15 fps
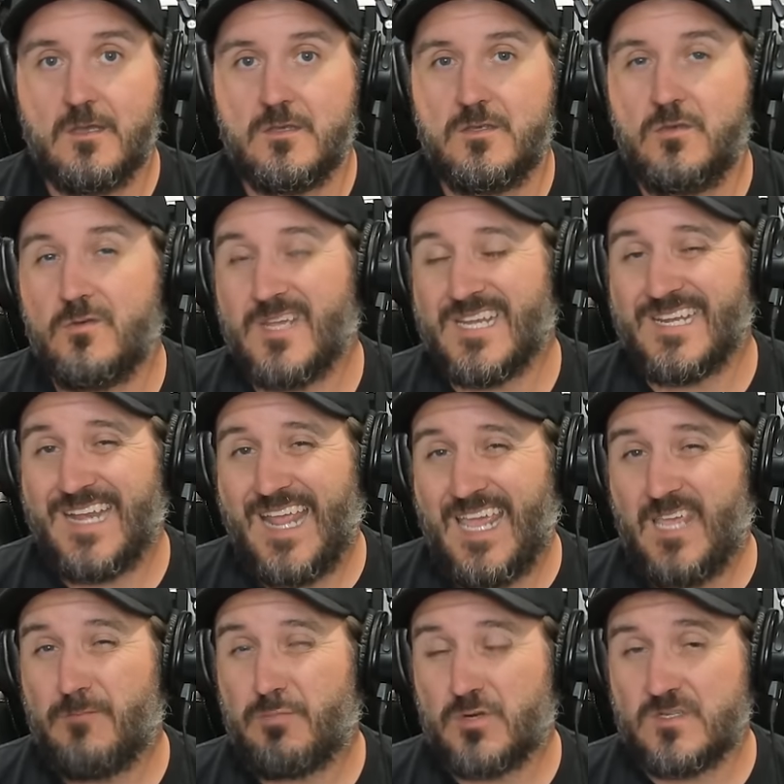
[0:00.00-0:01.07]
You get an
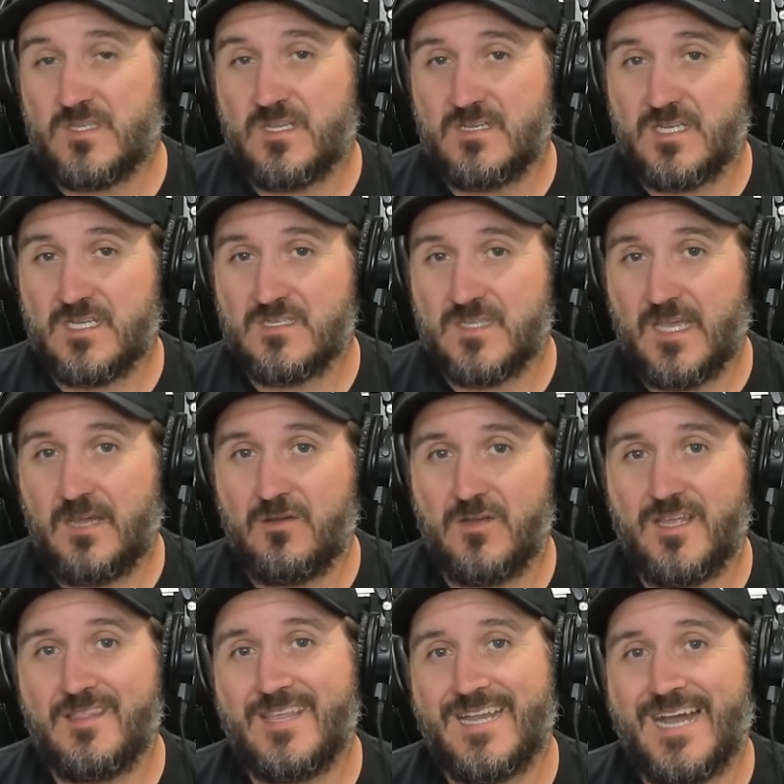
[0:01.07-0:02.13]
eight percent discount,
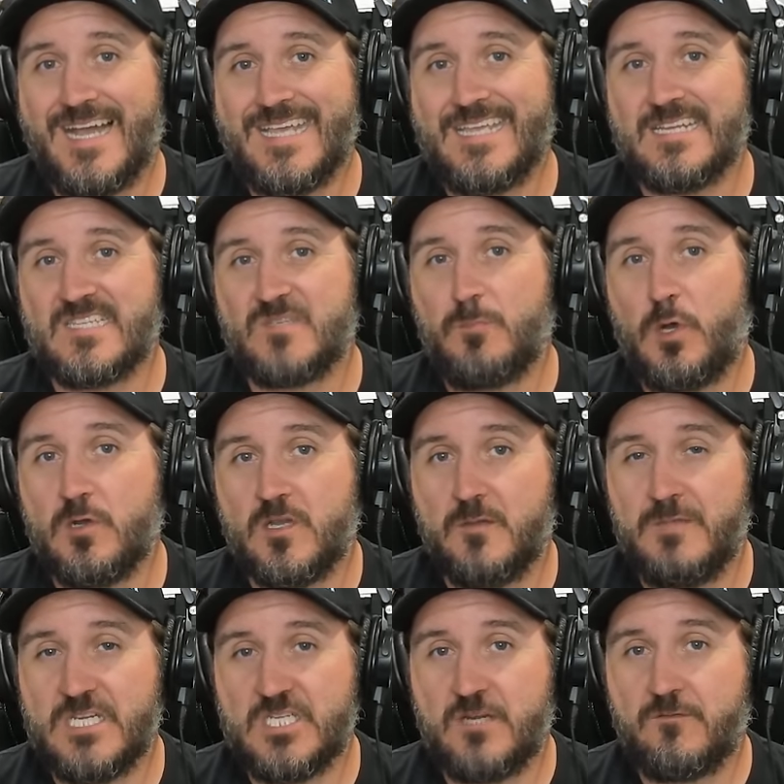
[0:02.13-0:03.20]
and then I get a small
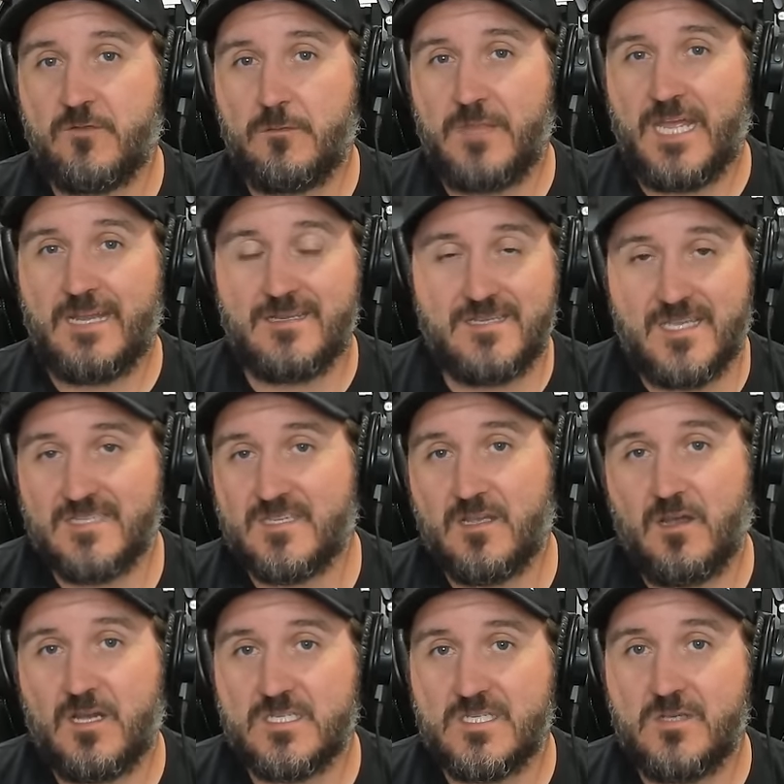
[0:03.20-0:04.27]
commission from that. Doesn't
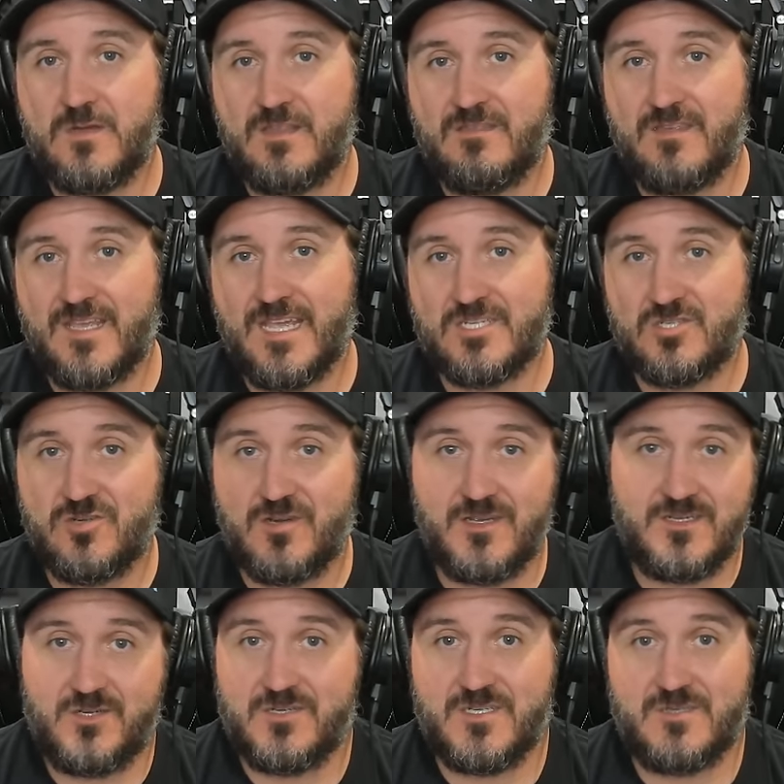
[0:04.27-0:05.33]
cost you anything extra,
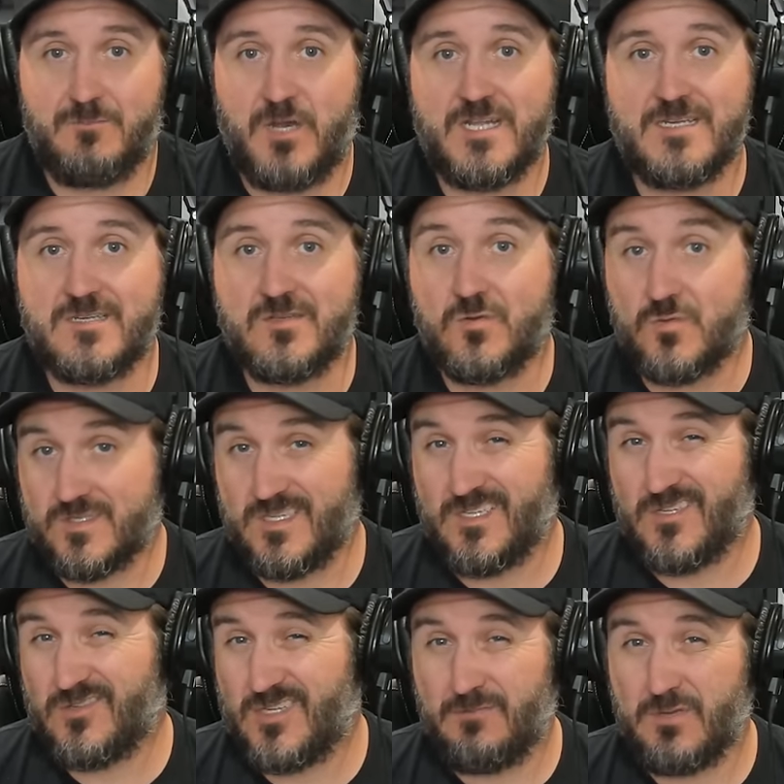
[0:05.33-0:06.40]
and you're just buying tools that
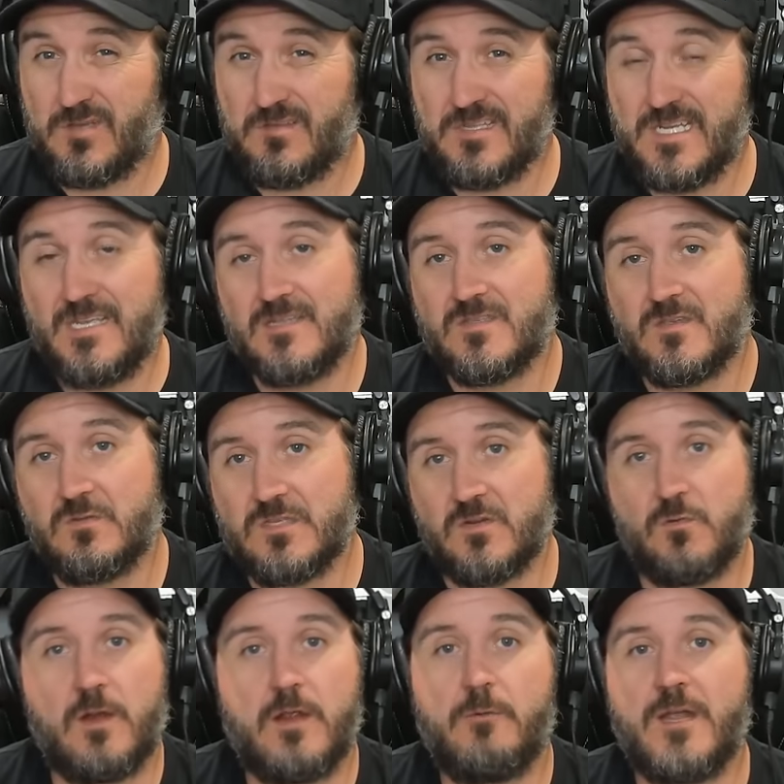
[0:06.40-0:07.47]
you typically need. So it's a
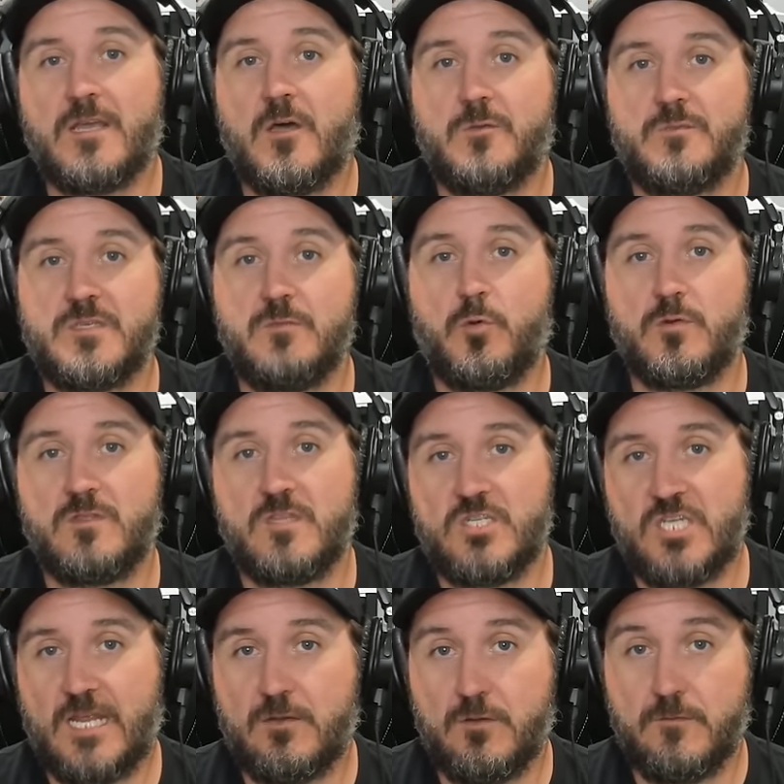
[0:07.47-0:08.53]
great way to help support the
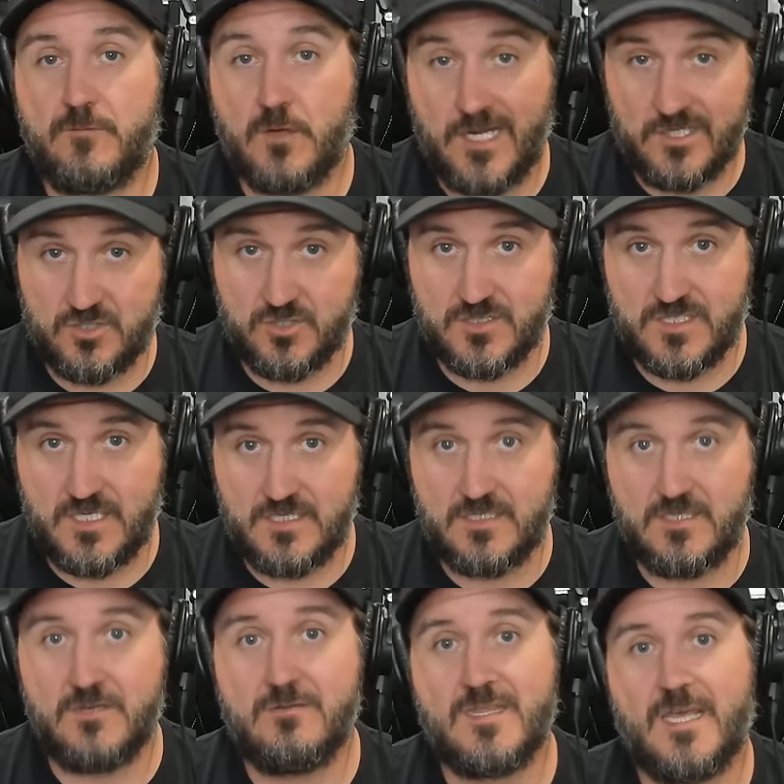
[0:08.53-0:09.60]
channel if you're interested in
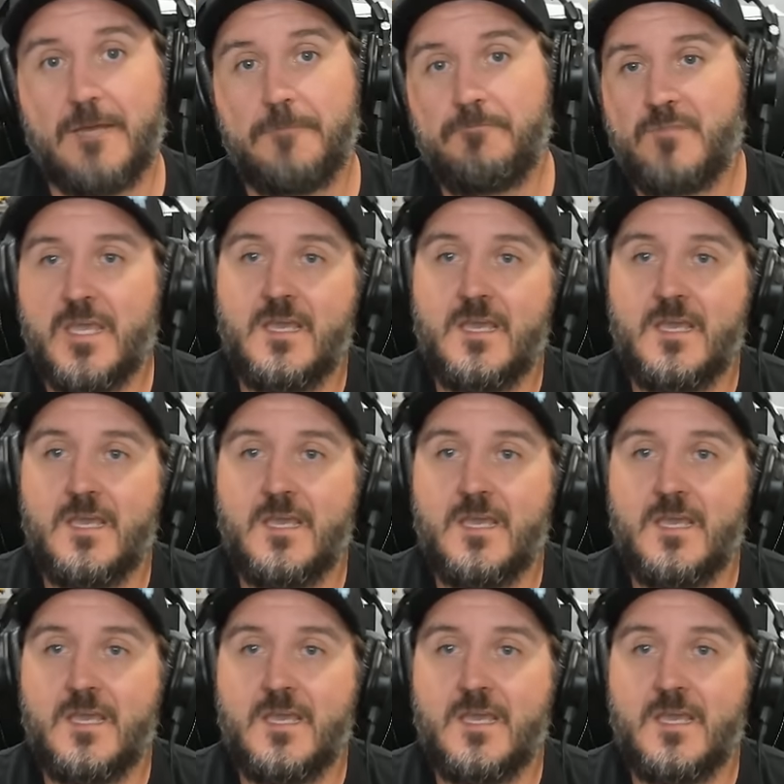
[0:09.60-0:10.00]
doing that.